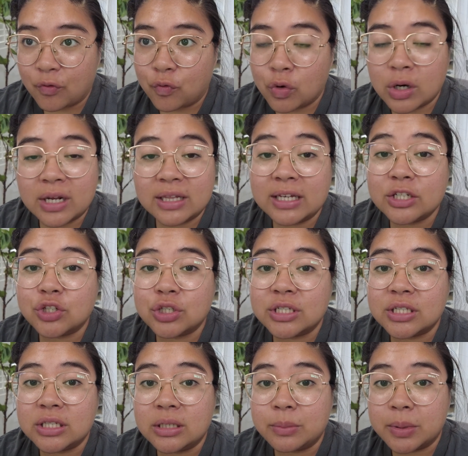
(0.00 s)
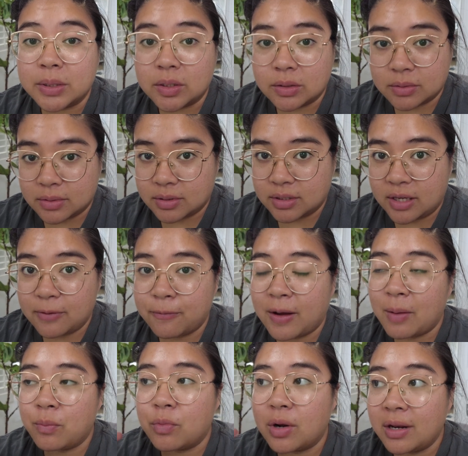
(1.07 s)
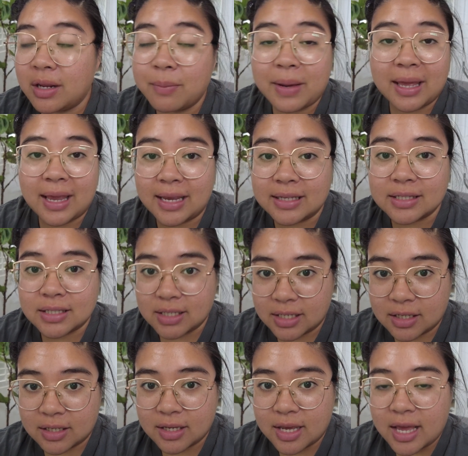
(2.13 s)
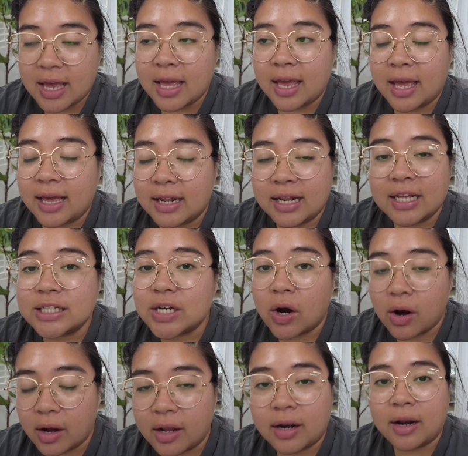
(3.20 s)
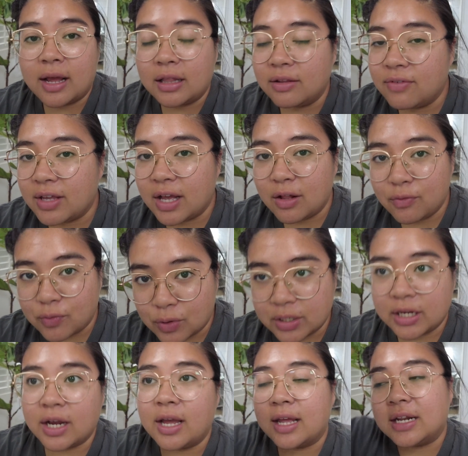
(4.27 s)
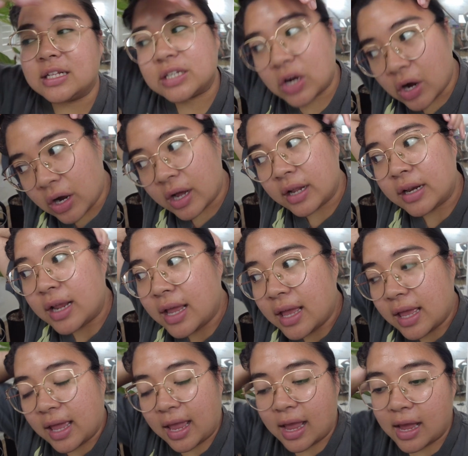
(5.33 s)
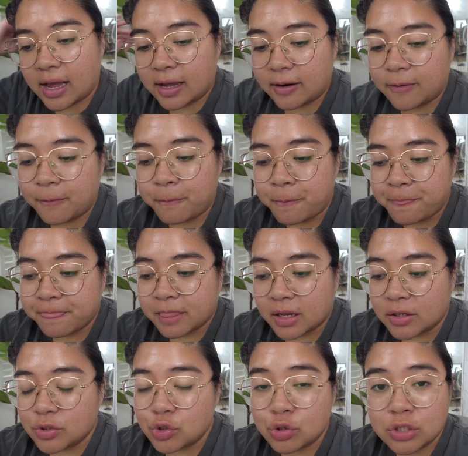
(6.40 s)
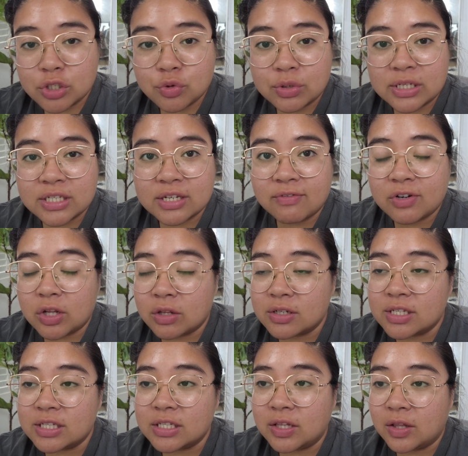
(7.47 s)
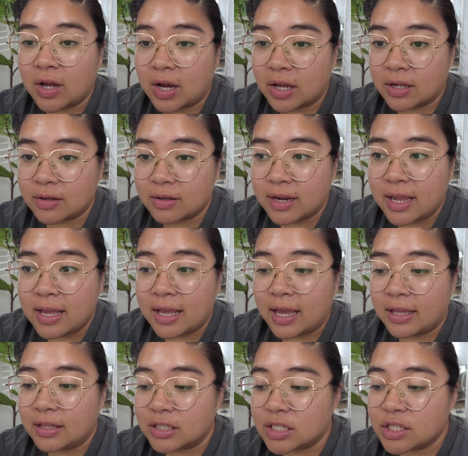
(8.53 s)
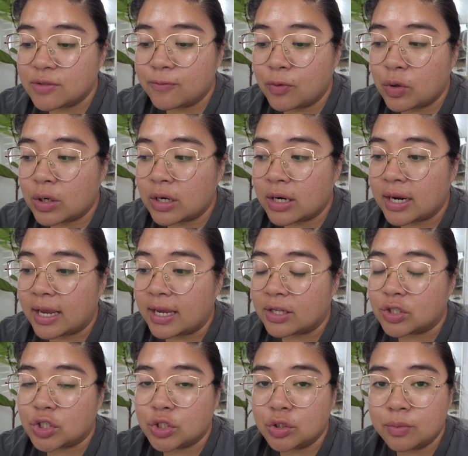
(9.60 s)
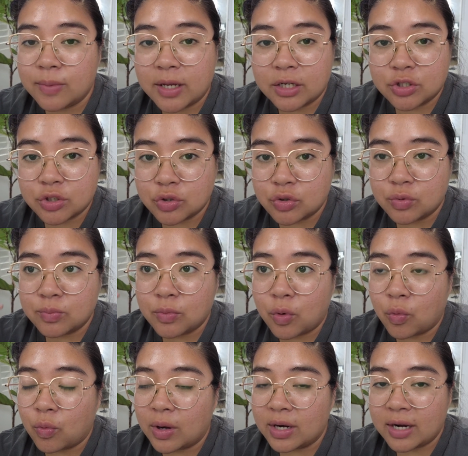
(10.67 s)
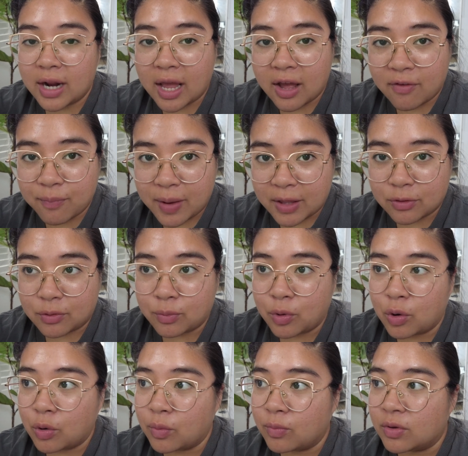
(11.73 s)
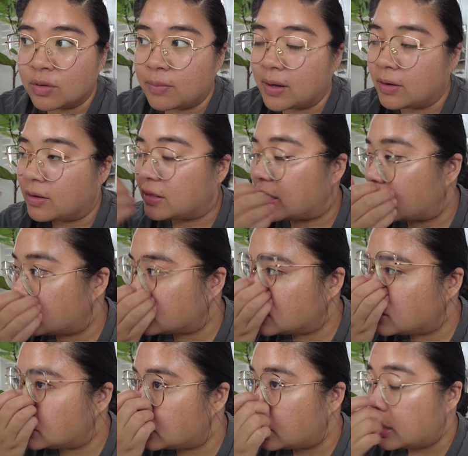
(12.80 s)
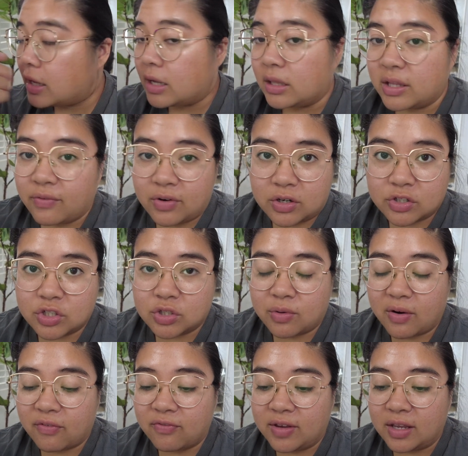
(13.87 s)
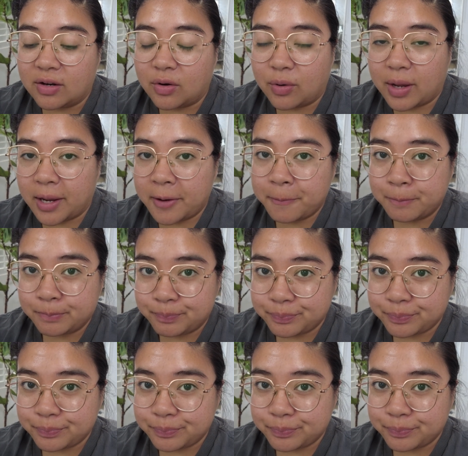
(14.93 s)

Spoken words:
for electricity bills if I'm running my AC, and it's hot. I live in California and it's hot, and $227 is a lot. And this is for a 2-bedroom, 1.5 bathroom home with about 1,100 square feet, okay?